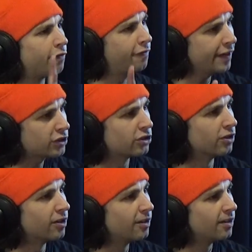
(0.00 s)

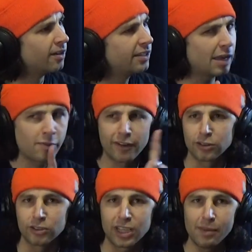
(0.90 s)
professional? Not a
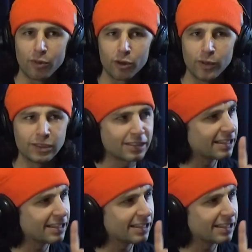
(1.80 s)
professional skateboarder, but